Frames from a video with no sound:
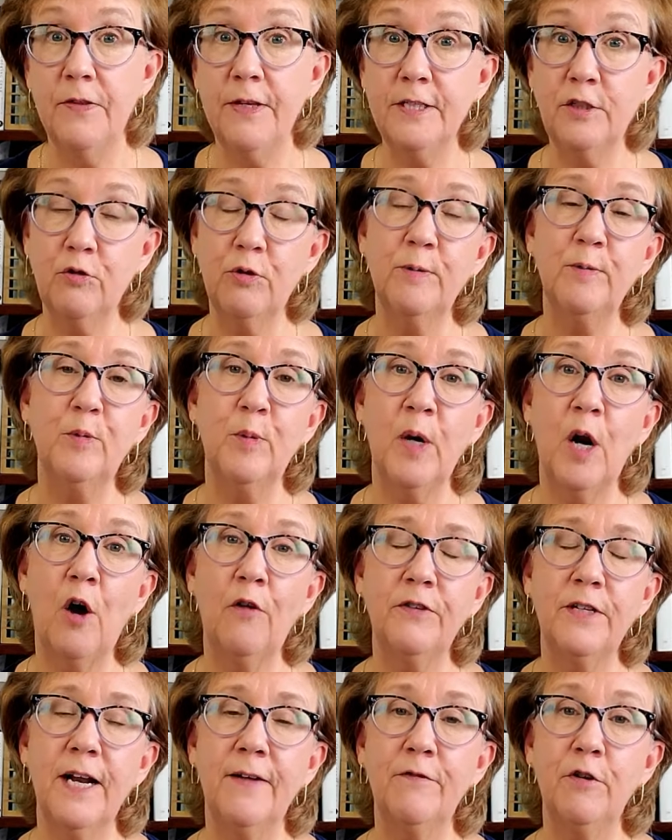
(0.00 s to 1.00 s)
These groups would
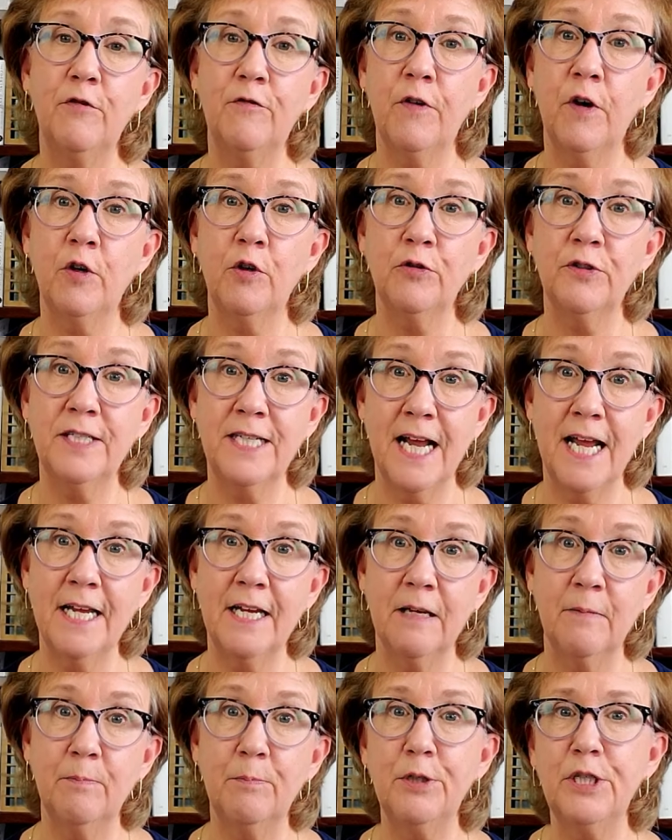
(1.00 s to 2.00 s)
often have their photos
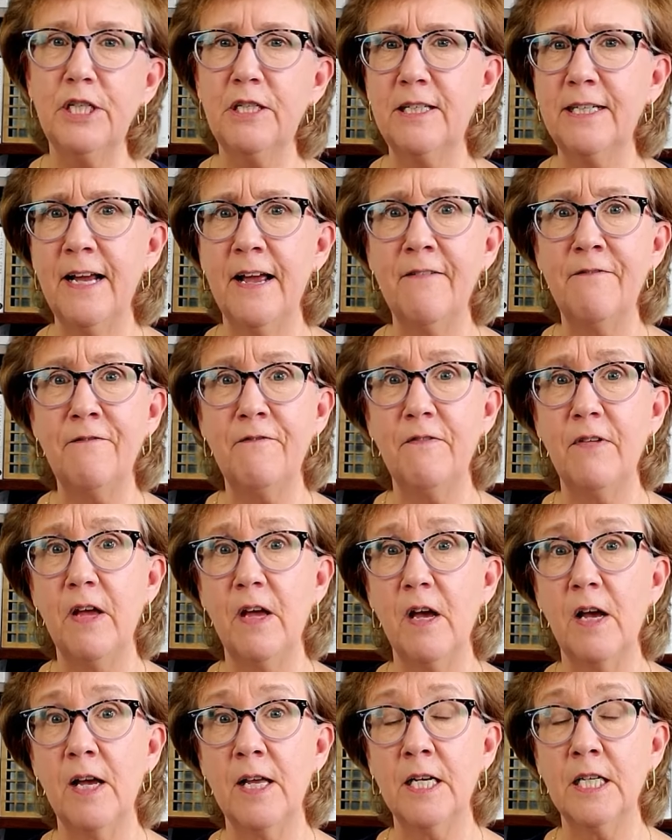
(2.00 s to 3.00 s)
taken, particularly if
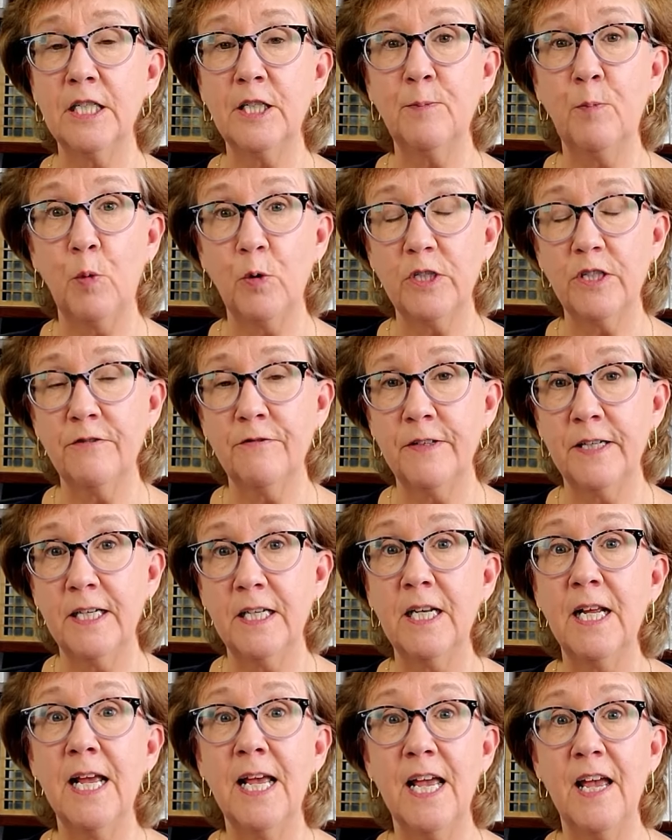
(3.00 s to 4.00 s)
in a sports
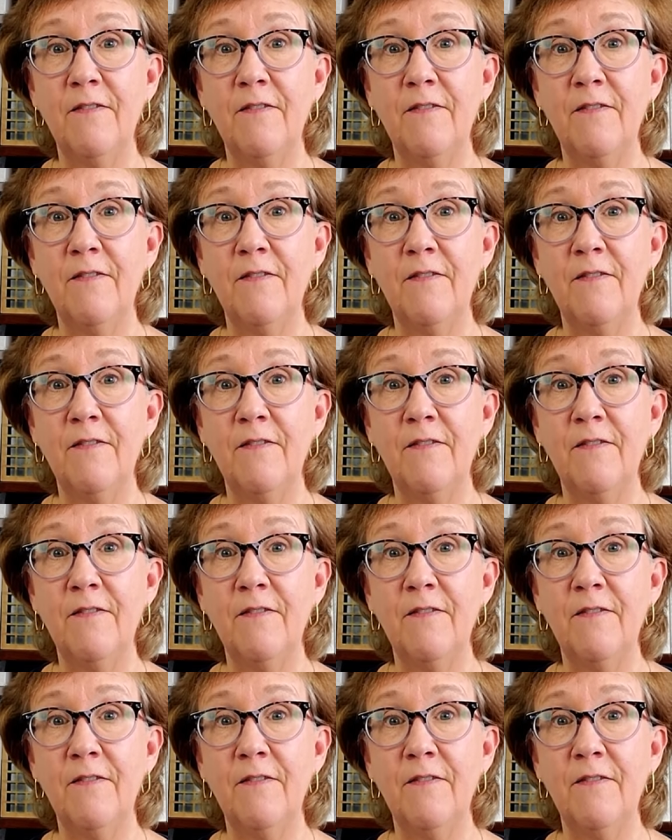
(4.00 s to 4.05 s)
event,